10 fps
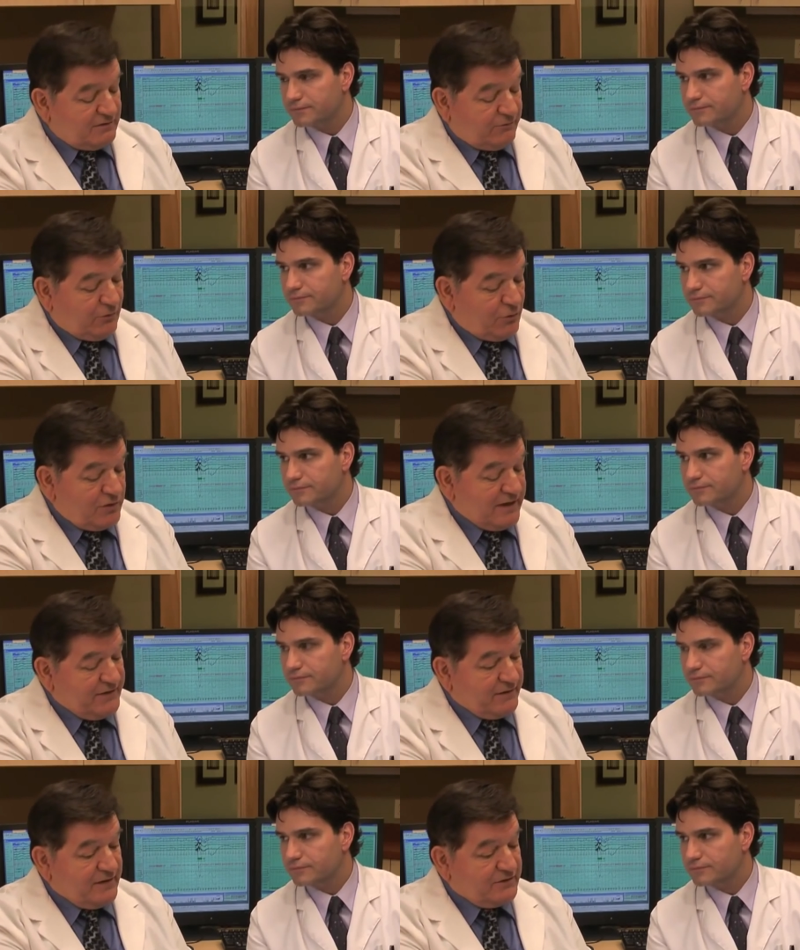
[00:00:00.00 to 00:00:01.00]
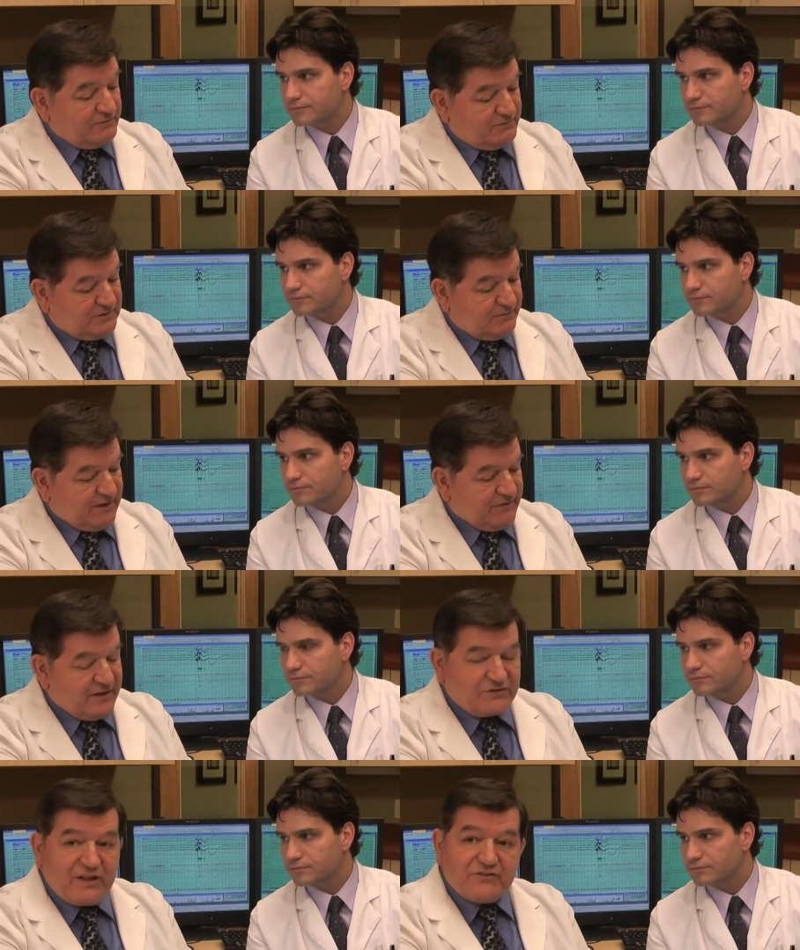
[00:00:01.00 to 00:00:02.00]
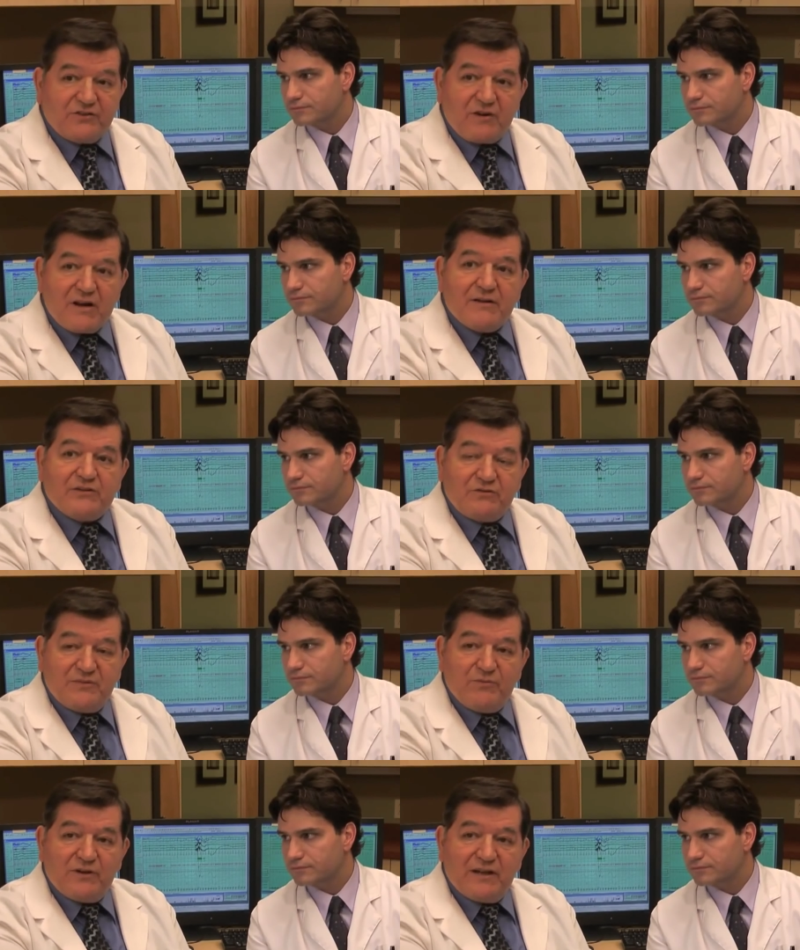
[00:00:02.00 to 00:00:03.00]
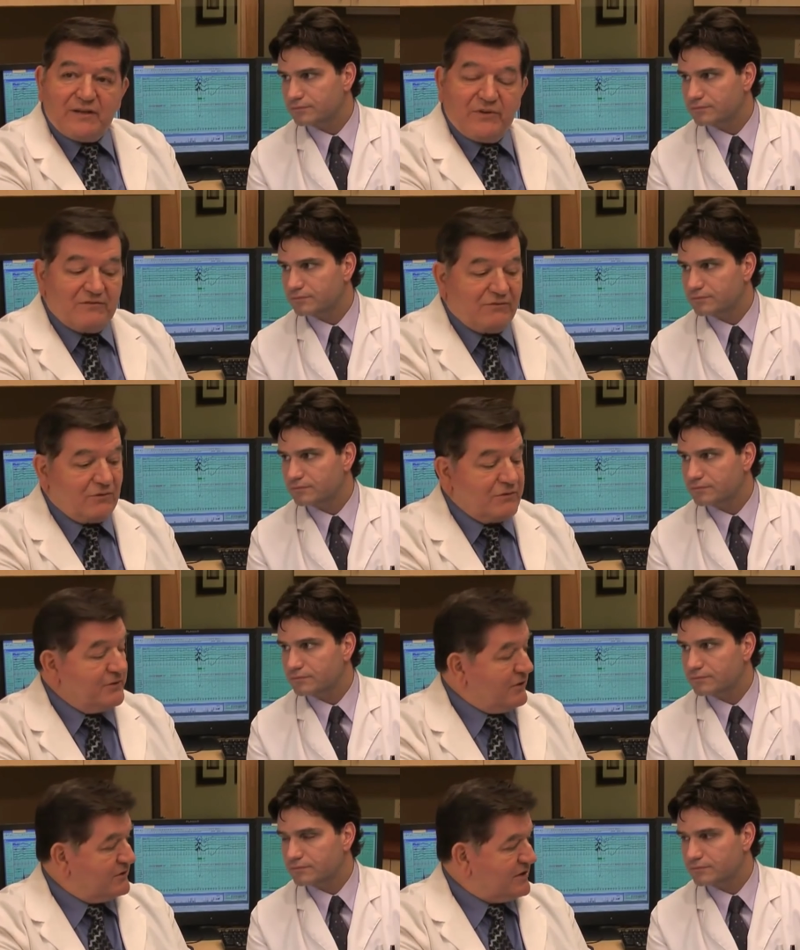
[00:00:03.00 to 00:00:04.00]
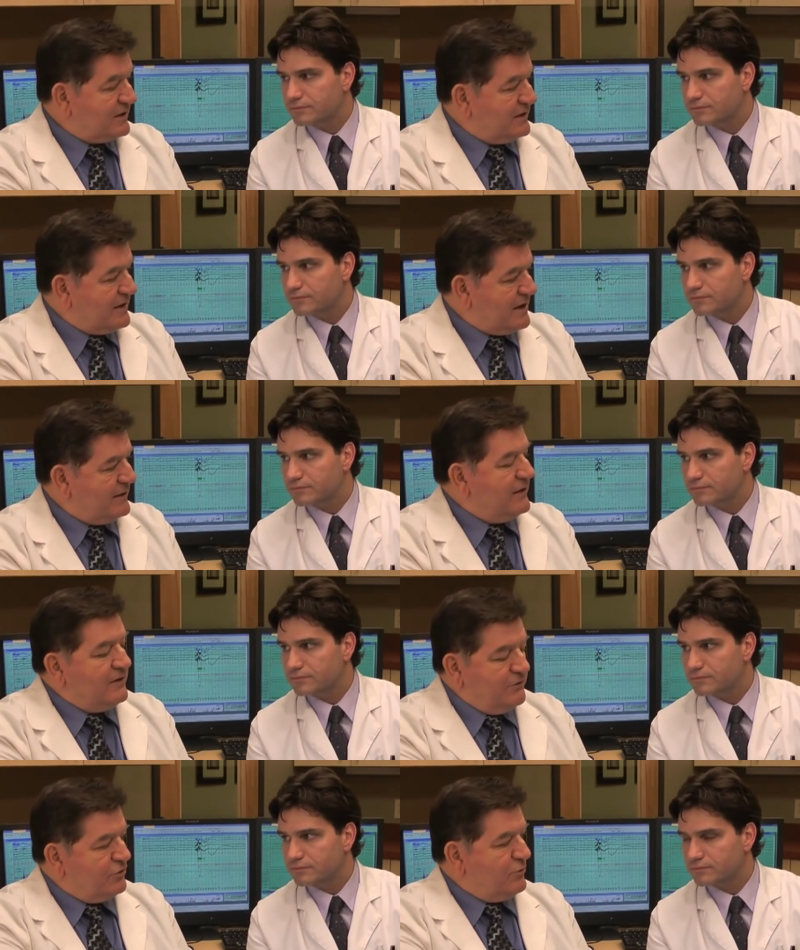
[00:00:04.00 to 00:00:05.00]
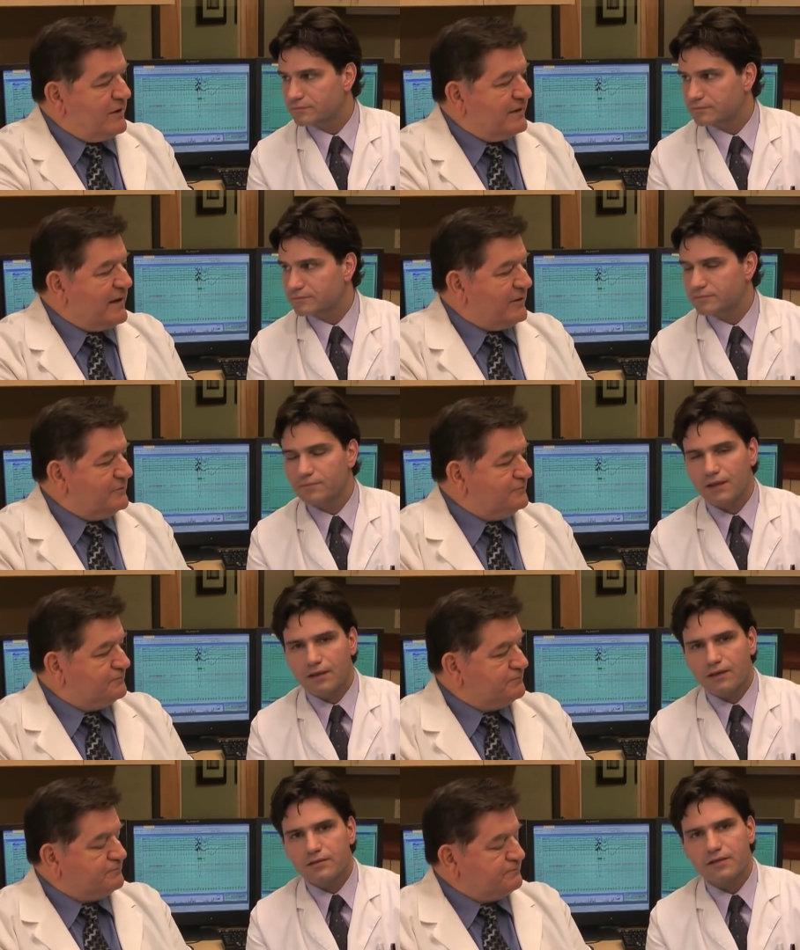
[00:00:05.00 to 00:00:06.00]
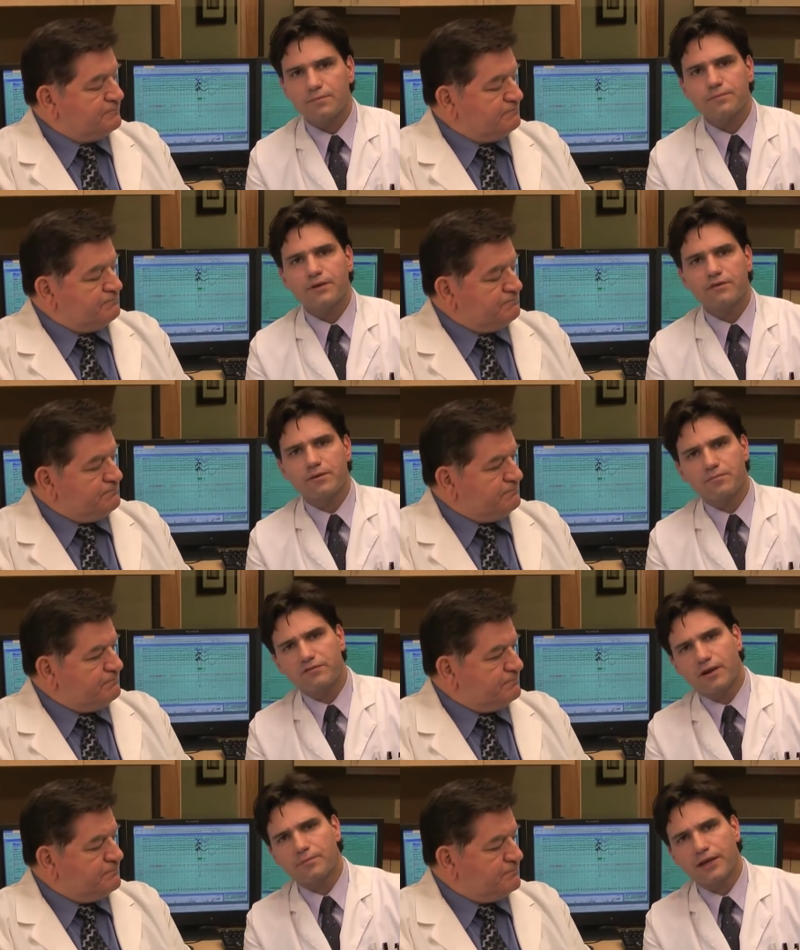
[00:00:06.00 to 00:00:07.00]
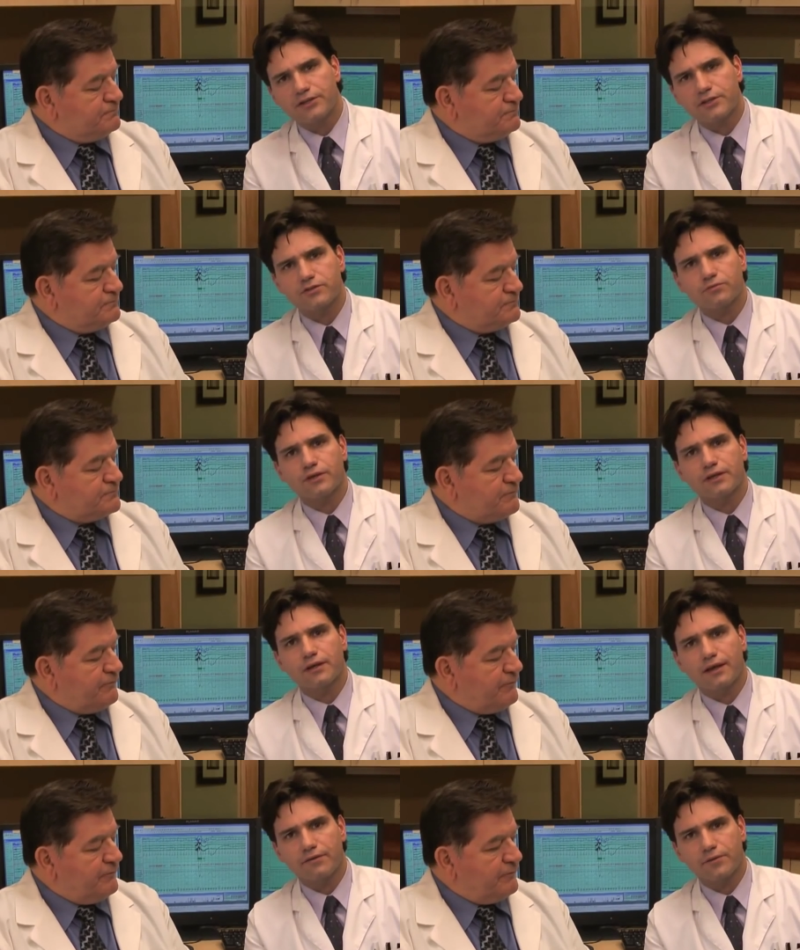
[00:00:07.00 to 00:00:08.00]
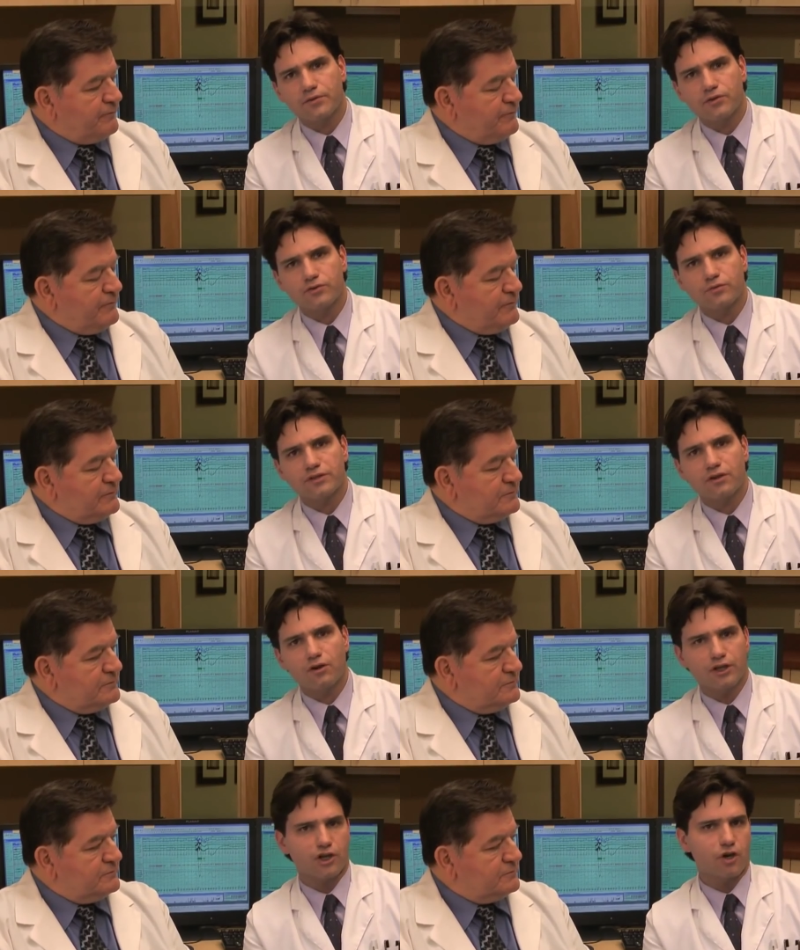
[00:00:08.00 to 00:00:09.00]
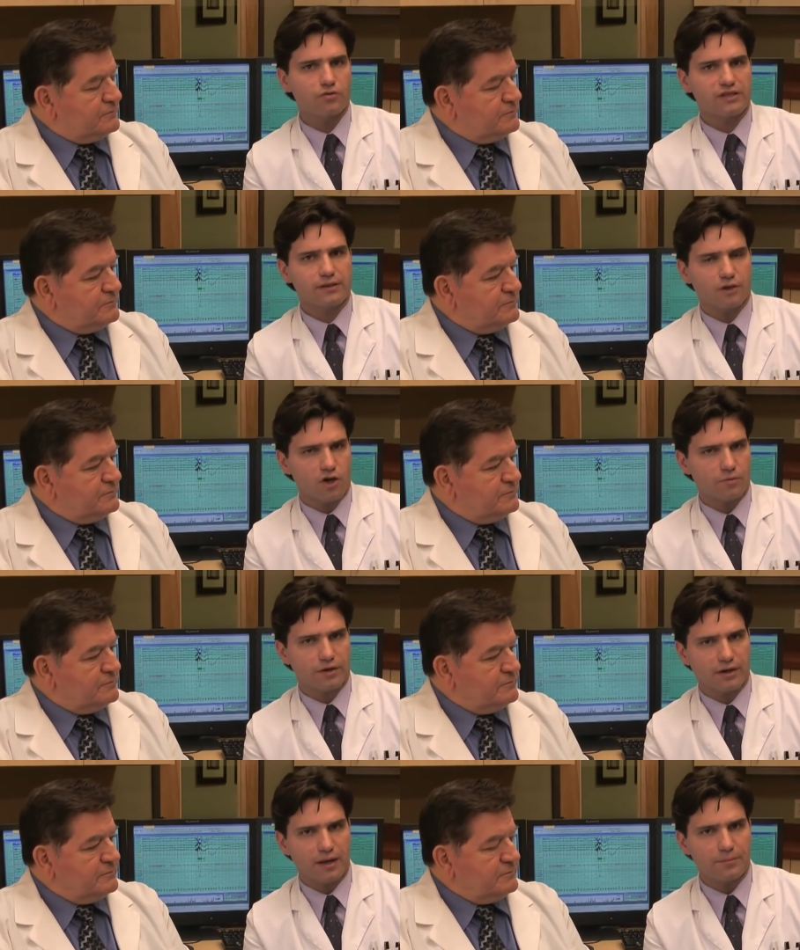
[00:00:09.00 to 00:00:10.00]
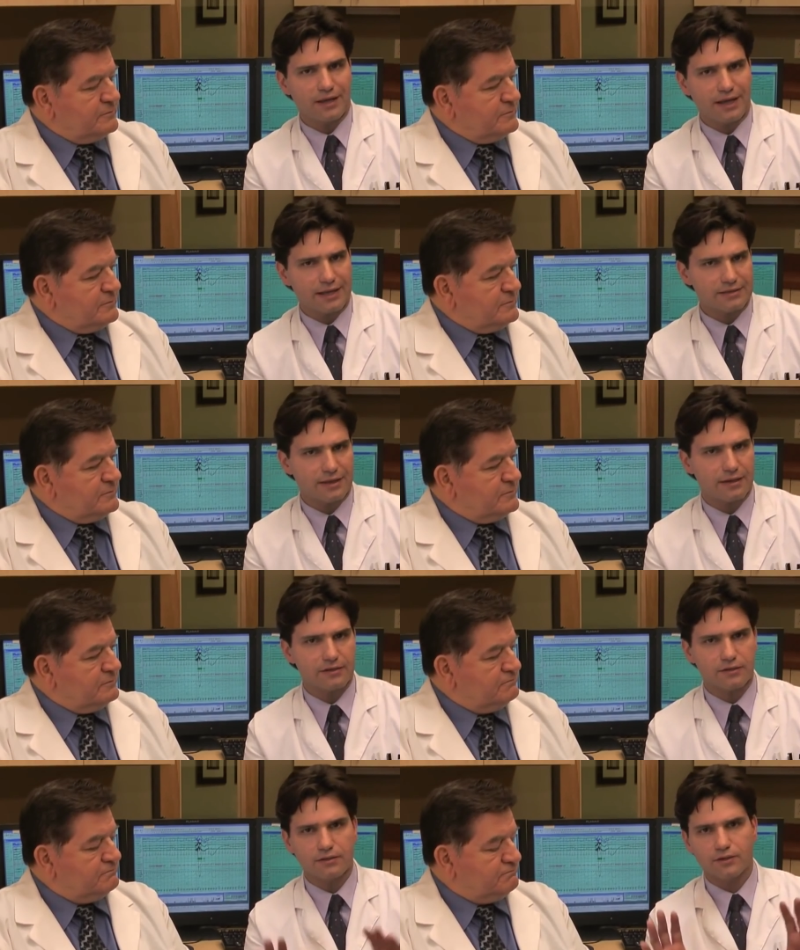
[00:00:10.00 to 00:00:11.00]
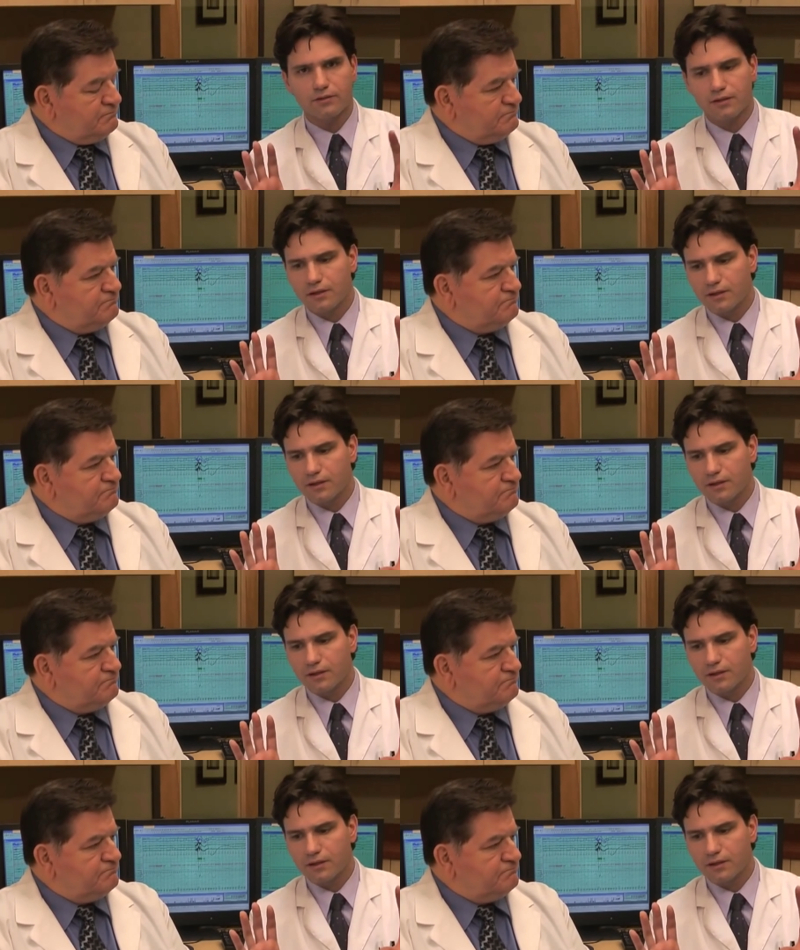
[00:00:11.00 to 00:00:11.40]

Speaker 1: on the floor. I think there's, if there's dust around, it's going to be more likely on the floor and you're going to suck that in. You don't want that.
Speaker 2: Some of our patients, we have them use what's called a cozy. The home care company has that. It's a little